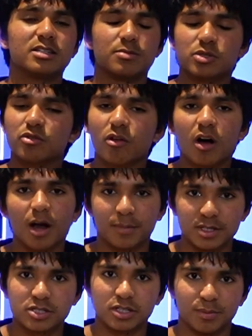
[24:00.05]

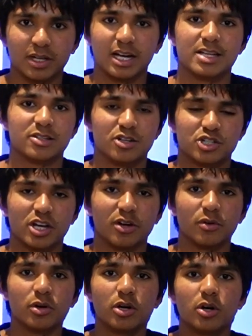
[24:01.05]
Subscribe to the Player Zone
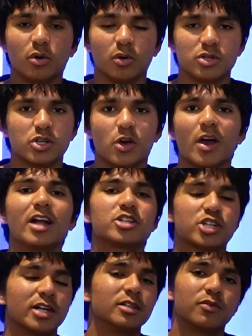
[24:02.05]
channel also and
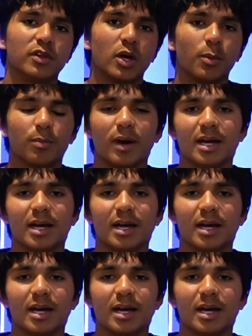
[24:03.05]
share this video with